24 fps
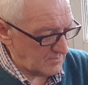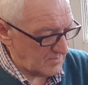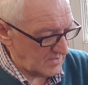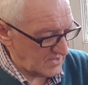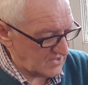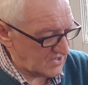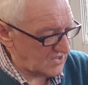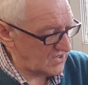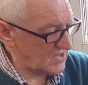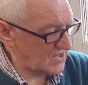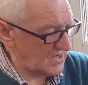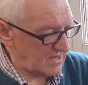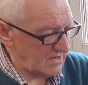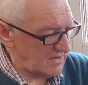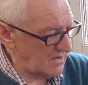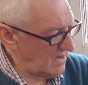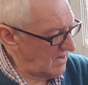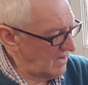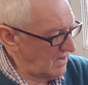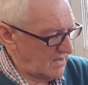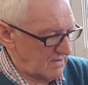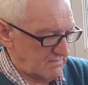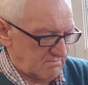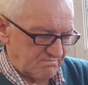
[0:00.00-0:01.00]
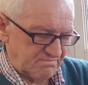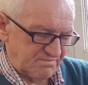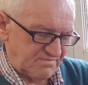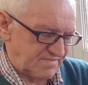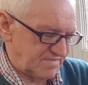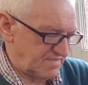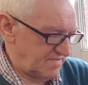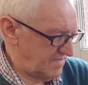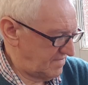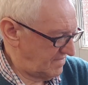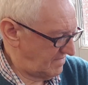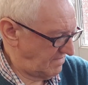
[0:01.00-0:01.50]
but as I said,
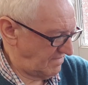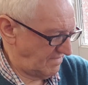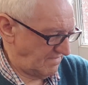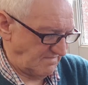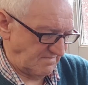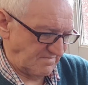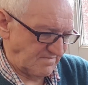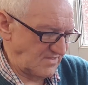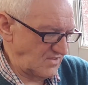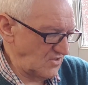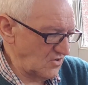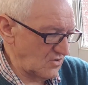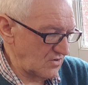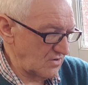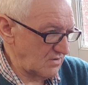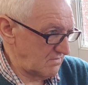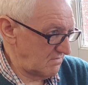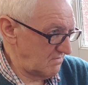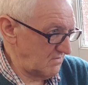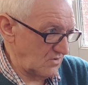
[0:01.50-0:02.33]
no.